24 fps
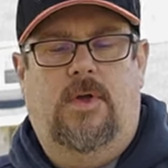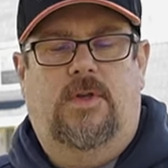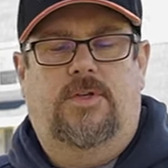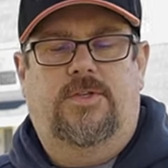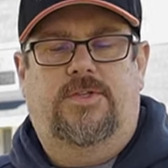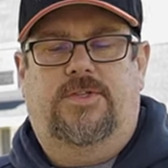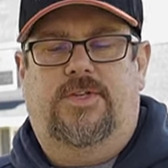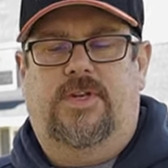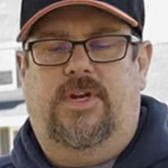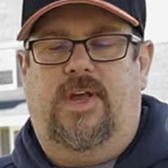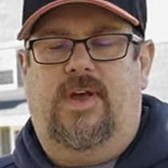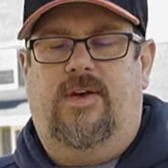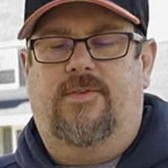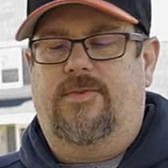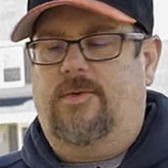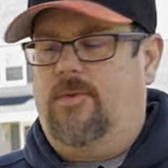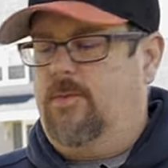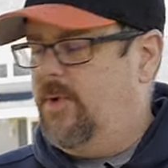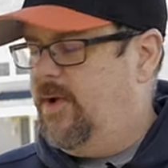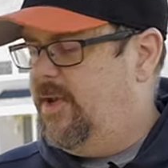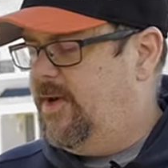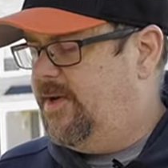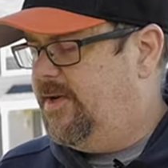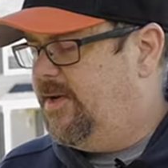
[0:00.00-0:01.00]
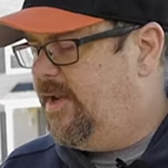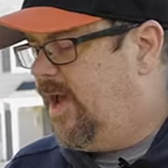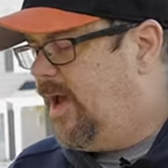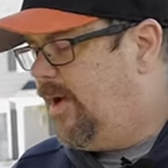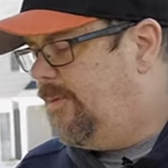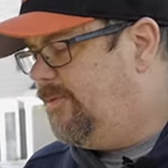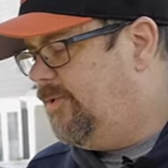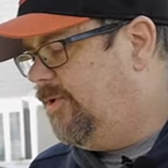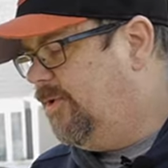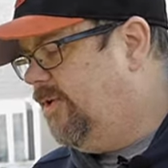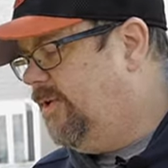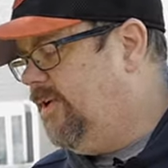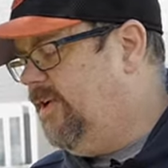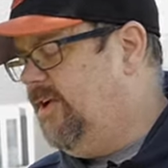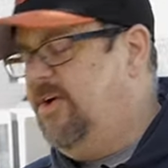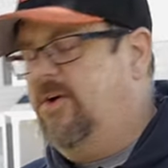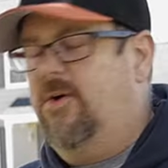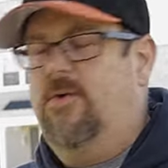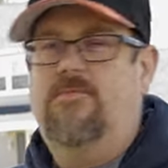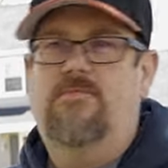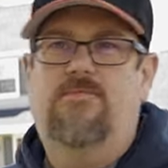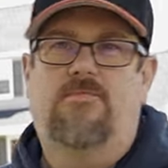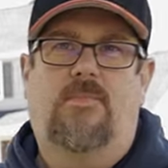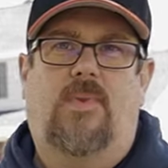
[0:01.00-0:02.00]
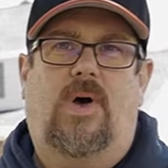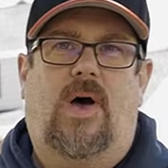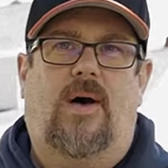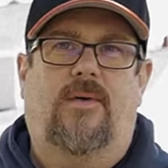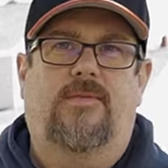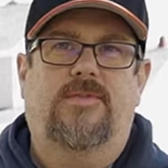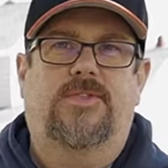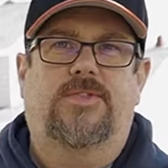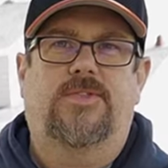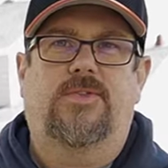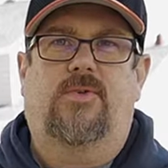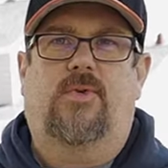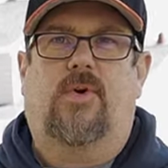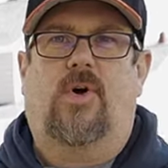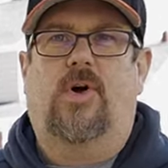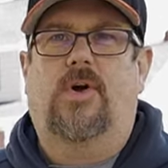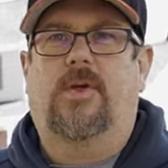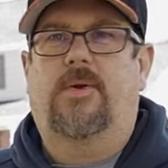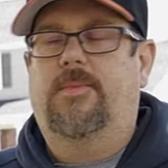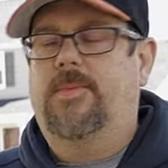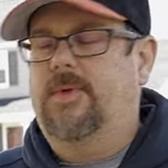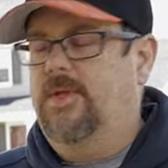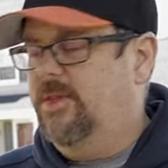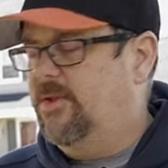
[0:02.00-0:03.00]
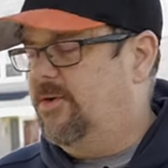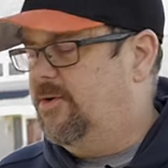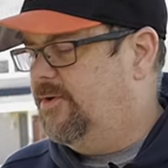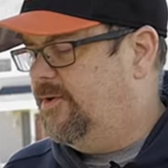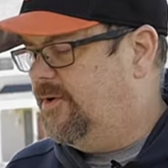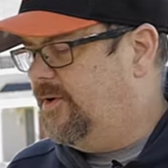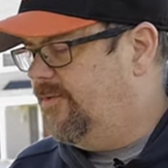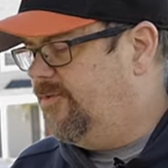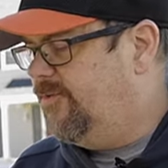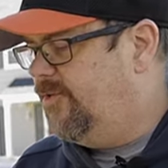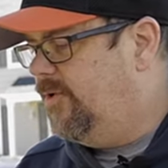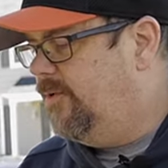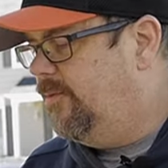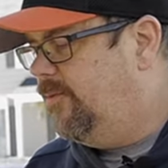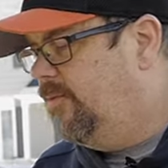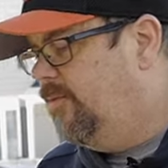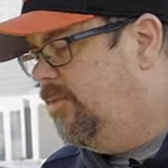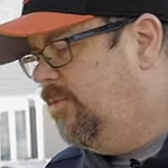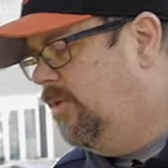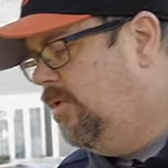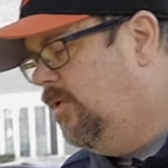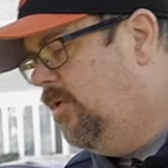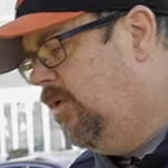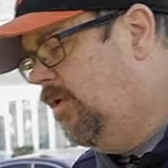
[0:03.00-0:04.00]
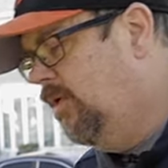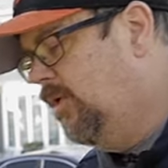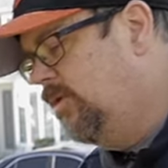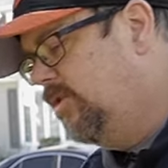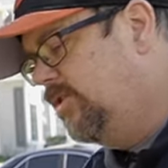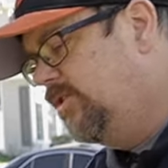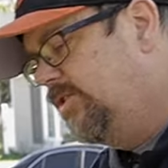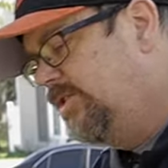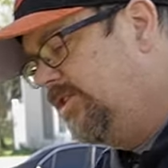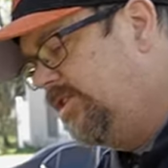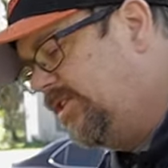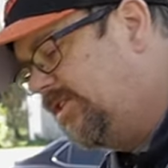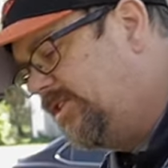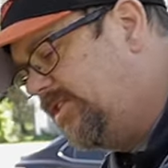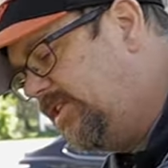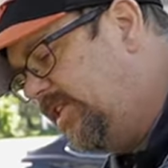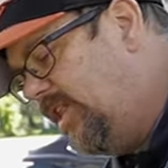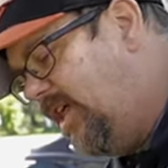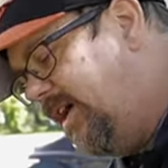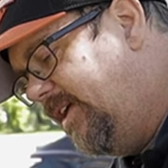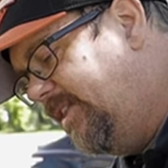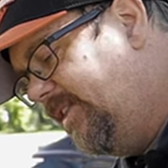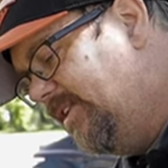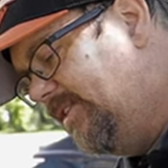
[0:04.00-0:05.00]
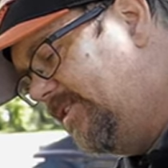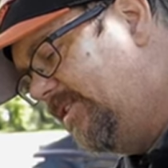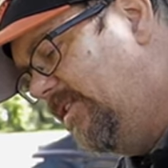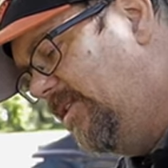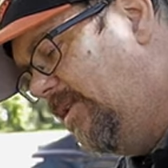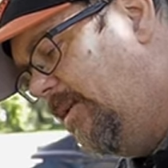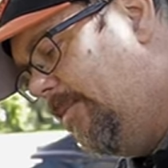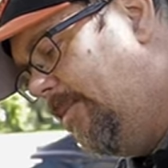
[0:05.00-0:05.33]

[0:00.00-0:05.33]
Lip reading: It's going to have the red adapter here. Obviously, they're all going to be a little different. Just going to slide this in